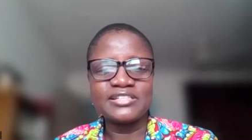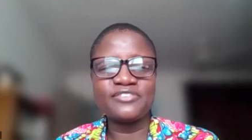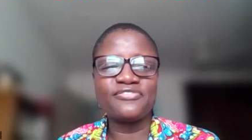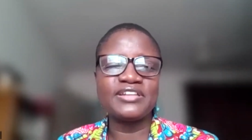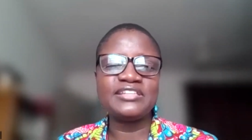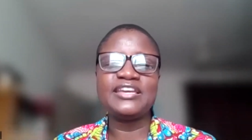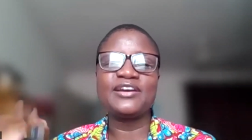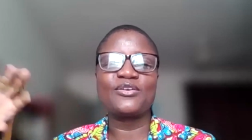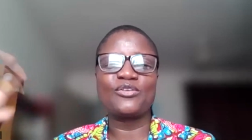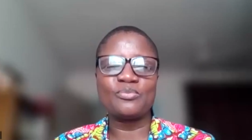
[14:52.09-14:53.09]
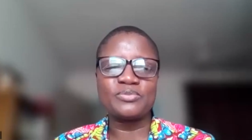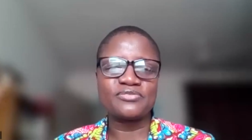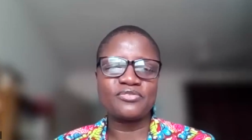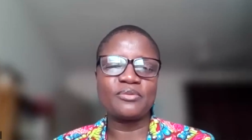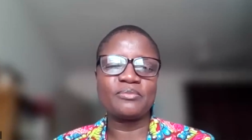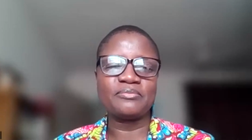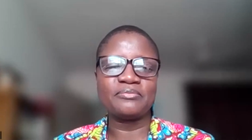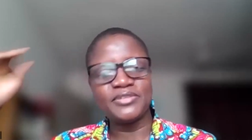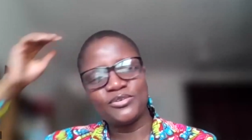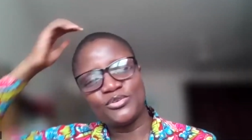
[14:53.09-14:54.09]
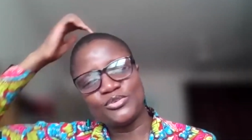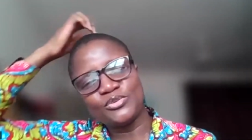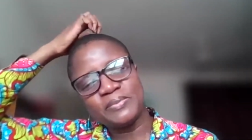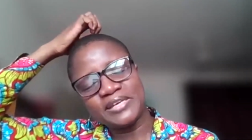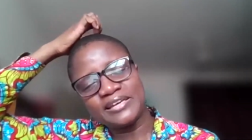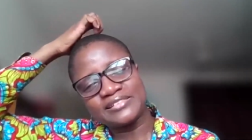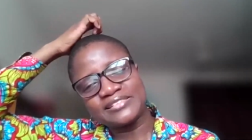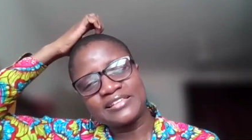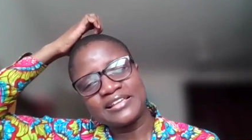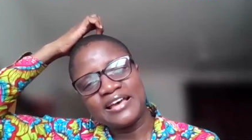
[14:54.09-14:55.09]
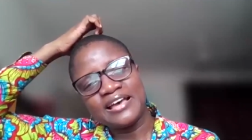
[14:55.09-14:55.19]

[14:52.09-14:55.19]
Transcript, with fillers: different year groups from you know ups